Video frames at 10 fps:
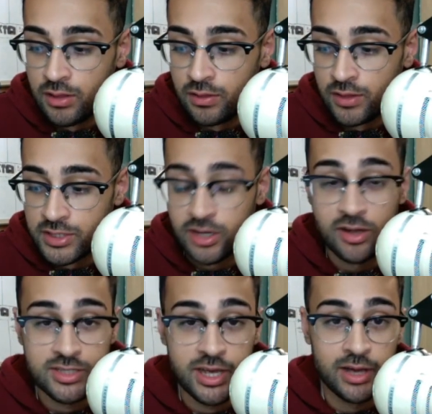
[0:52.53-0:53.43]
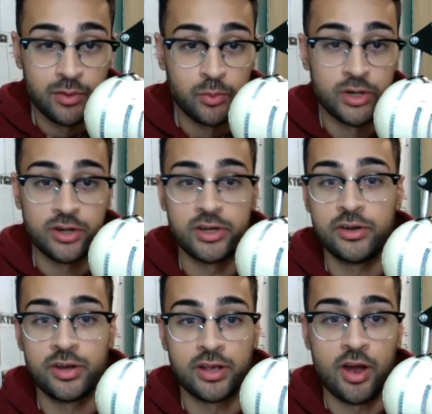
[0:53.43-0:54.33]
the songs that we're
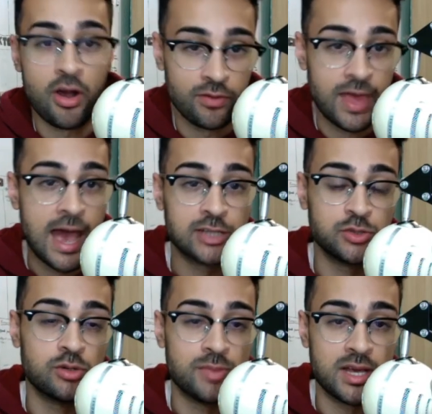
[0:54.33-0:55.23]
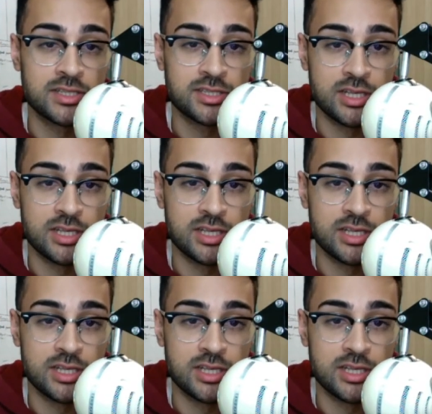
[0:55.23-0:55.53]
hearing aren't the actual mix.